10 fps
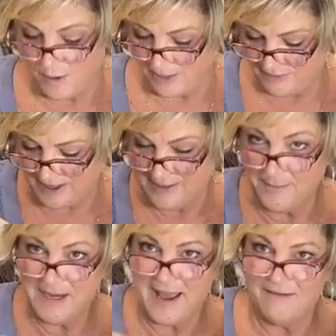do all 3 of
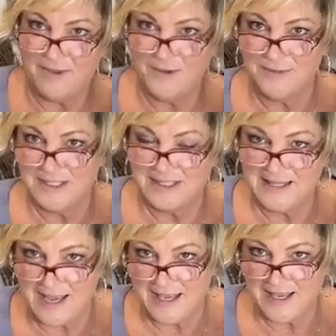them and have
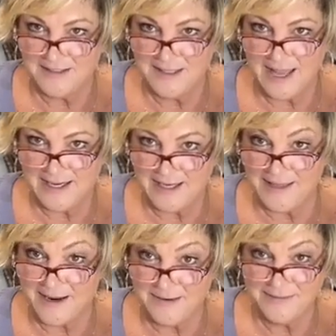that candlelight
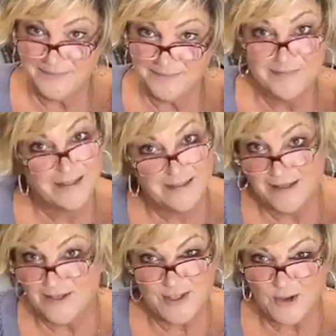in there.
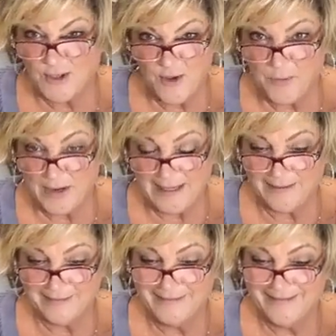So pretty.
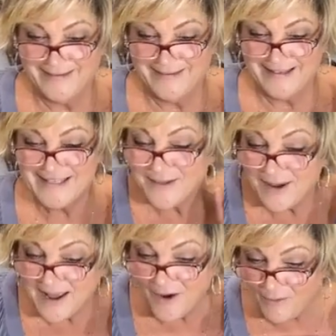
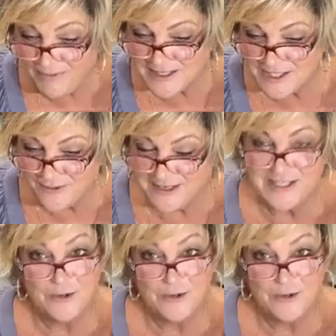So I hope that you